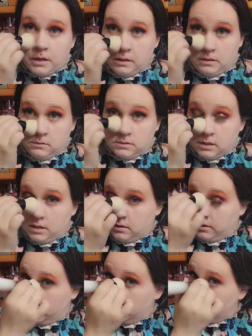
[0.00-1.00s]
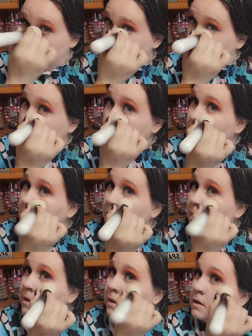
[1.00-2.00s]
my nose area
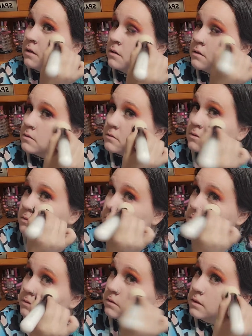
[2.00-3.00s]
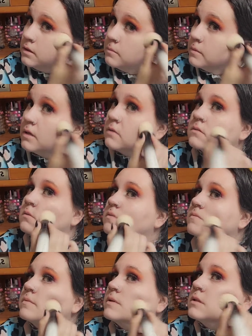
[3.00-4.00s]
due to the amount
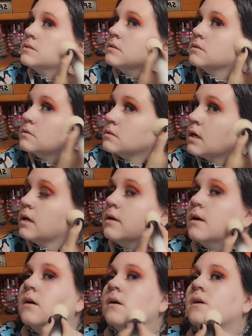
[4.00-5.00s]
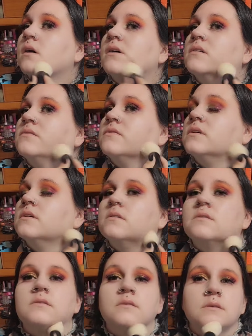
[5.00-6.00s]
of piercings I now have.
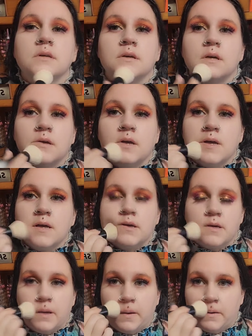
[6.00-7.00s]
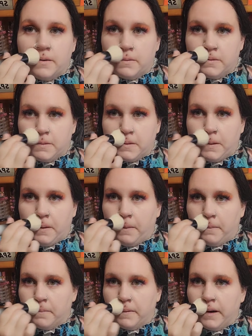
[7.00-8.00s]
And I'm just
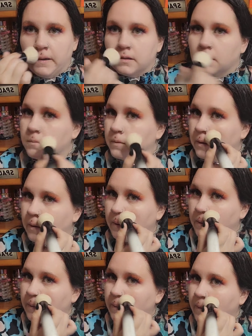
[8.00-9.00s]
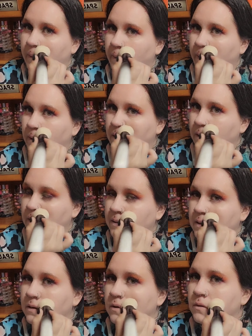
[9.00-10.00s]
gonna brush up against it like
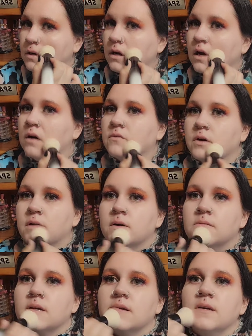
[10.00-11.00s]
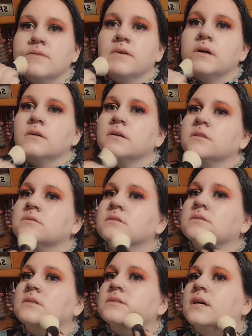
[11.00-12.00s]
this. I don't want to cover it with any
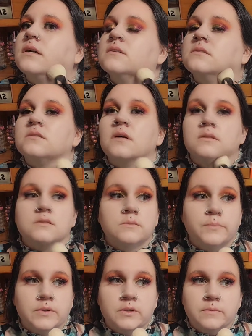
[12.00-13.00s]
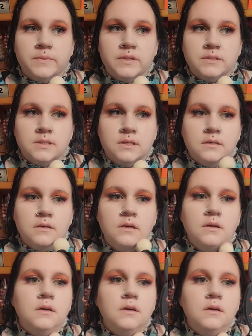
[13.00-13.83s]
foundation since that is a super new piercing.